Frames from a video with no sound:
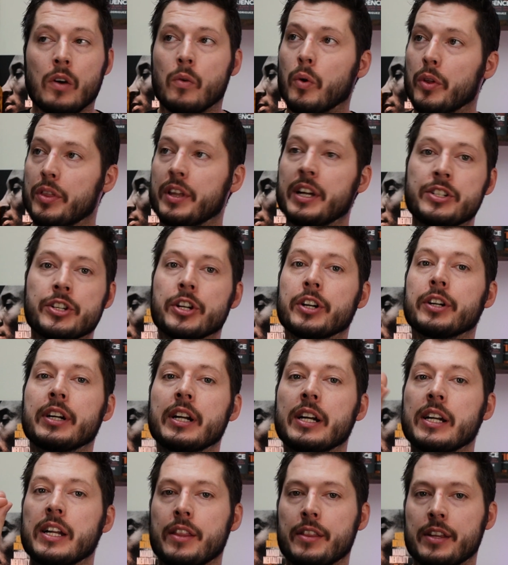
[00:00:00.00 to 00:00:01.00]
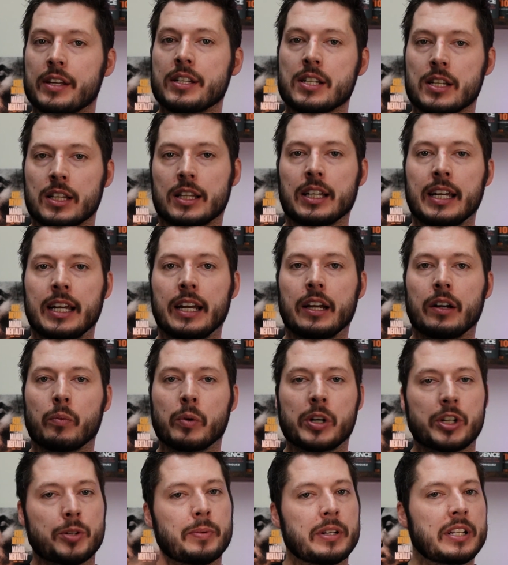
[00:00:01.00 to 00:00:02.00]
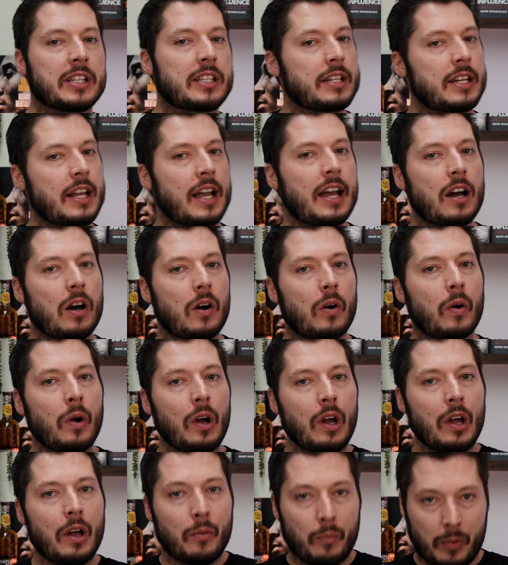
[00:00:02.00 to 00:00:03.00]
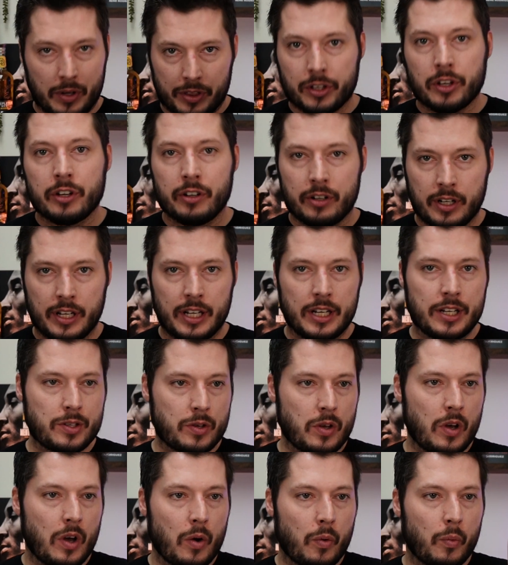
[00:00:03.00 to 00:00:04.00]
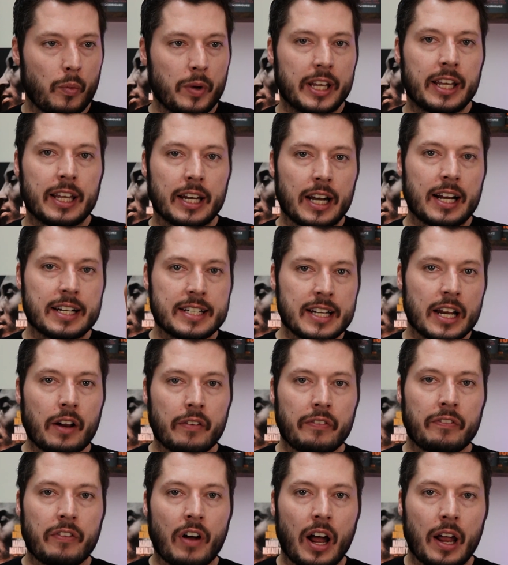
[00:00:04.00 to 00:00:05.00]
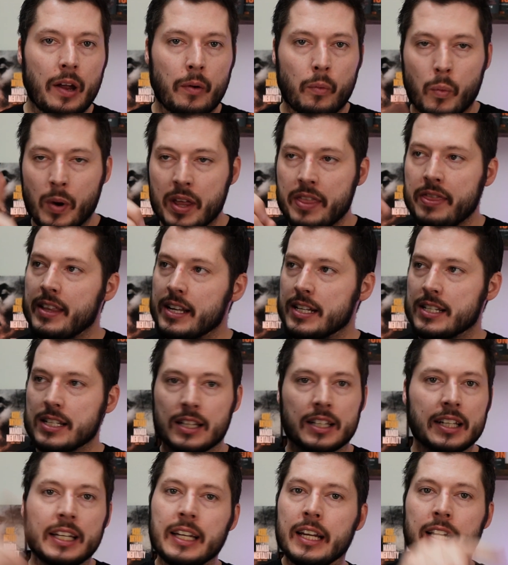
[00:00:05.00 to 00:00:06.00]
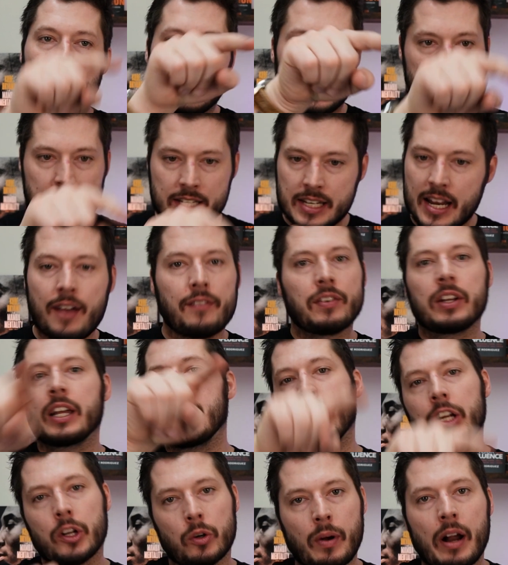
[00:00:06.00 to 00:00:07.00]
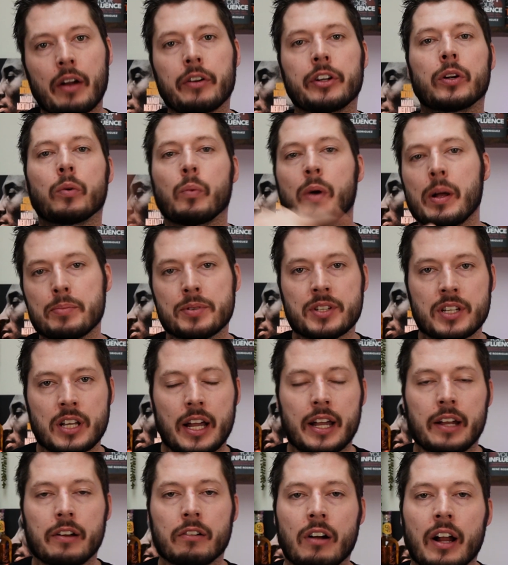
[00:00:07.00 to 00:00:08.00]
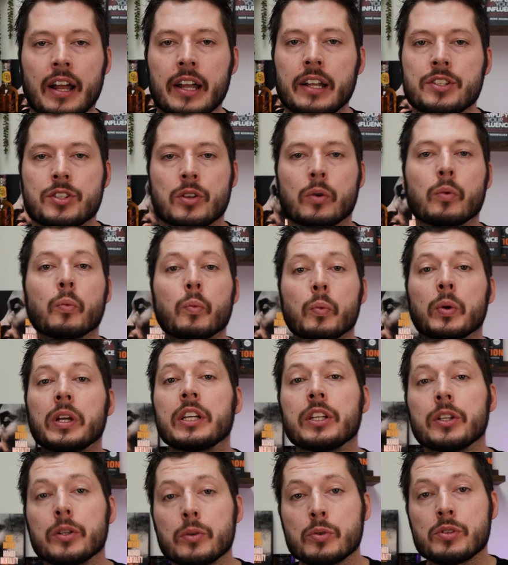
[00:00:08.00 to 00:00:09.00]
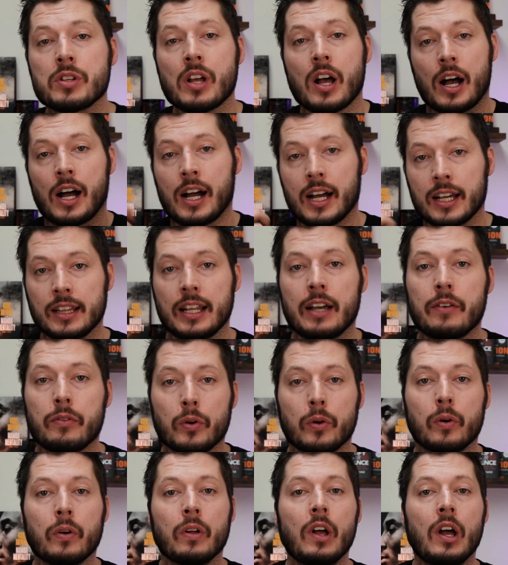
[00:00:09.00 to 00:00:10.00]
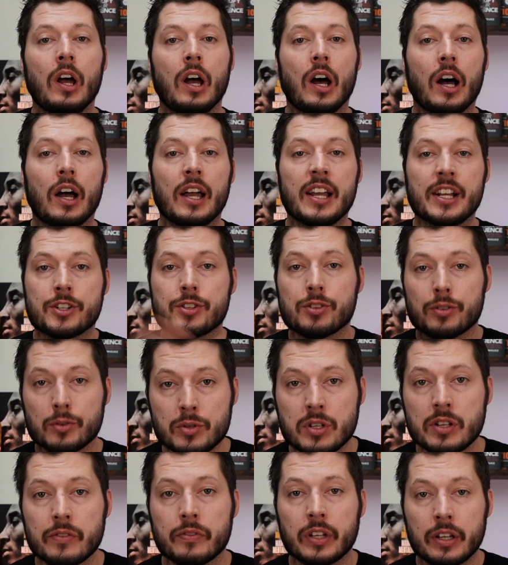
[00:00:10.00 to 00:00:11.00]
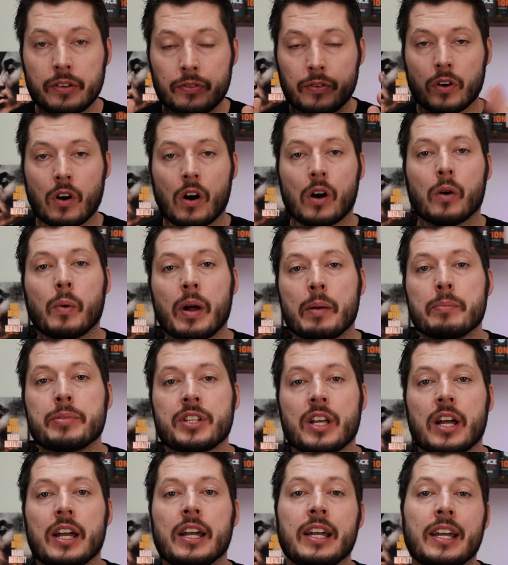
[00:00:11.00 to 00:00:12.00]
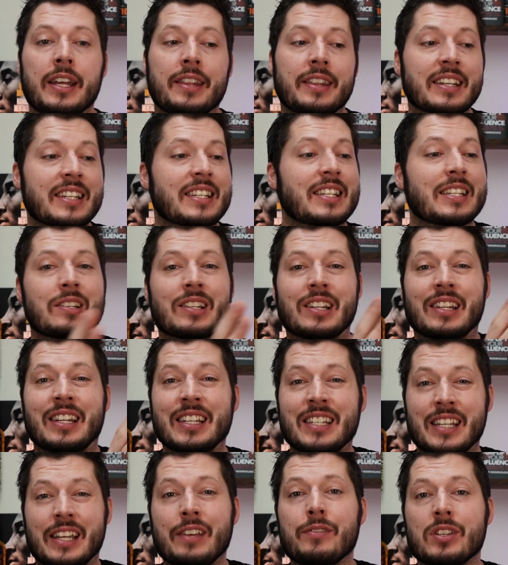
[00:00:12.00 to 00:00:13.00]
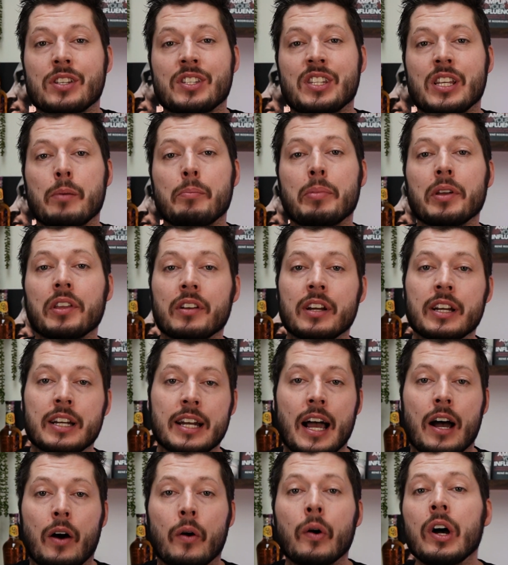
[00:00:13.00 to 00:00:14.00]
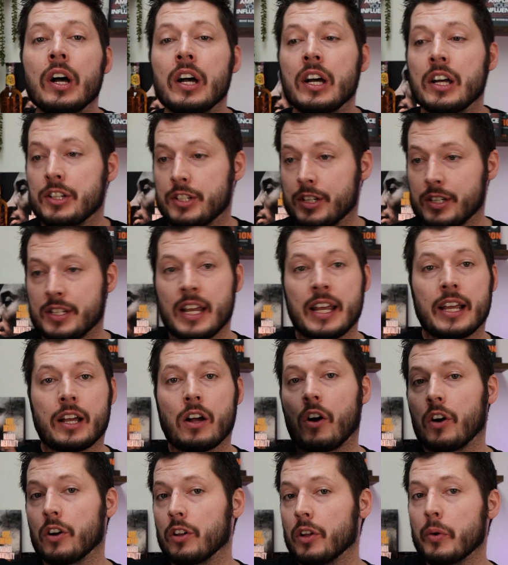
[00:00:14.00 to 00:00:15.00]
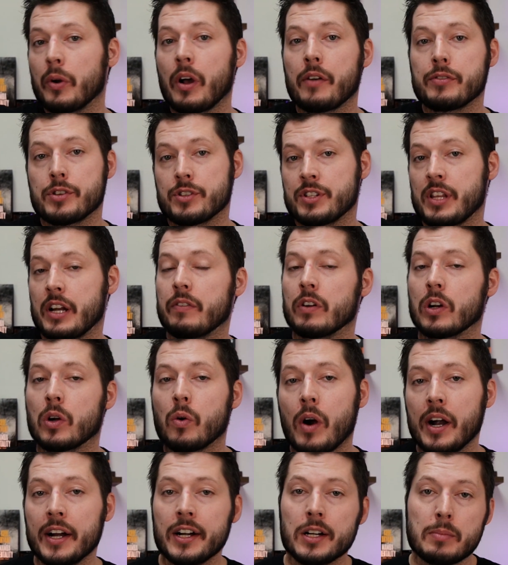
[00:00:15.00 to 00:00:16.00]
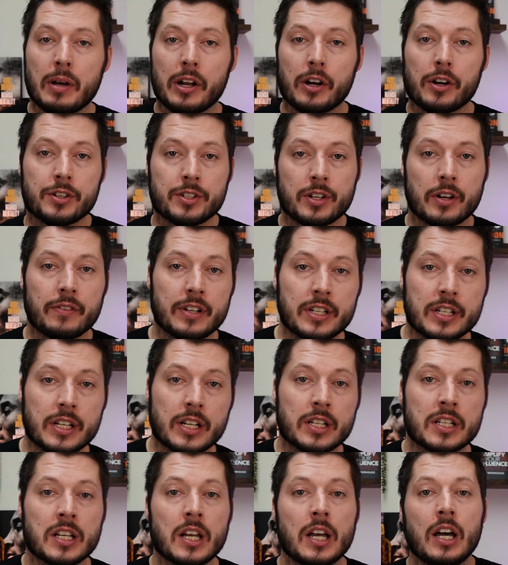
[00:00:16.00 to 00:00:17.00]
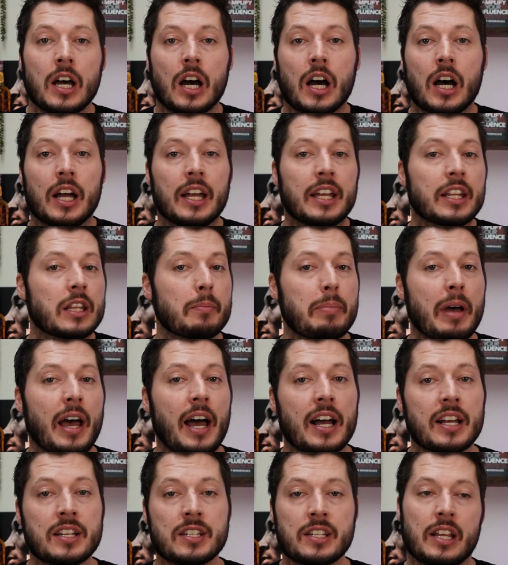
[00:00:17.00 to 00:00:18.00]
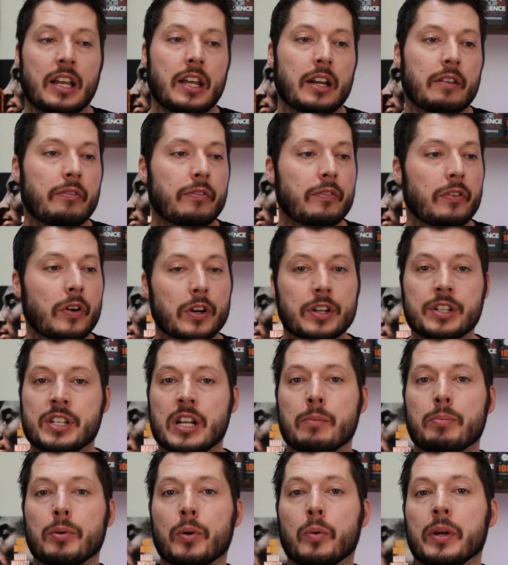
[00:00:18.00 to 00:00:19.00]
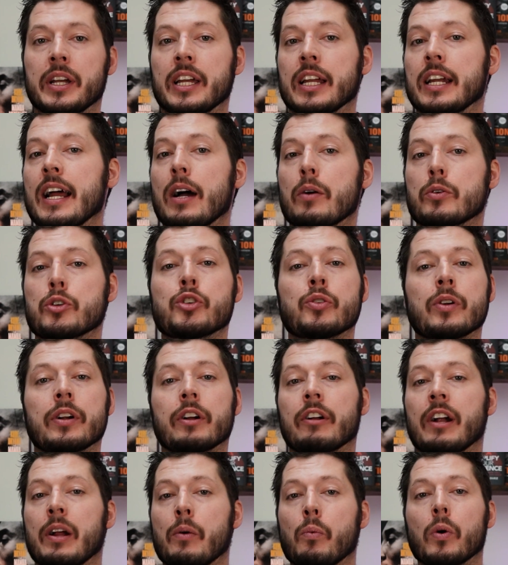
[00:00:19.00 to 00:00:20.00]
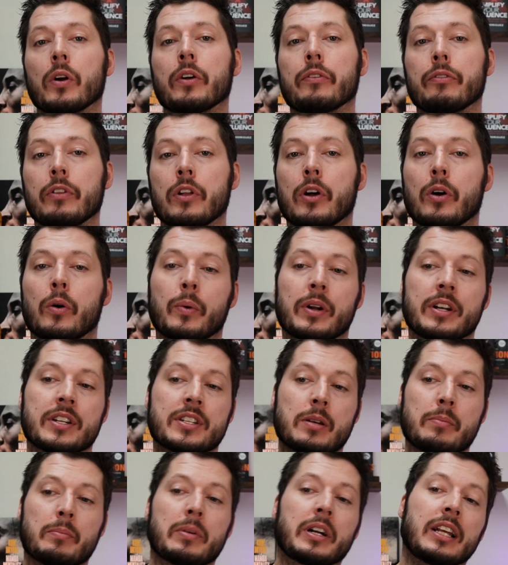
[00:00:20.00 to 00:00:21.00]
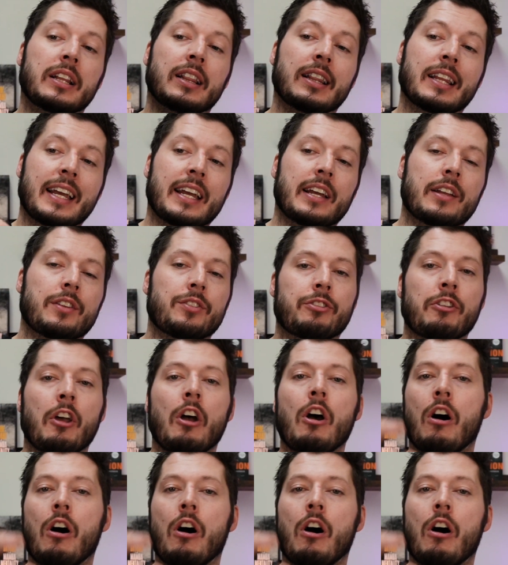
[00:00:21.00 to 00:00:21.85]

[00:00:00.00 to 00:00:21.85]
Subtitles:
well, they turned into this lead, which means now with cookies, we can identify when this lead is navigating around your website, right? So we use HighLevel exclusively for our website, and this gives us the ability now to take our loan officers that have inquired about our services in the past, and for example, we can now trigger a workflow when somebody lands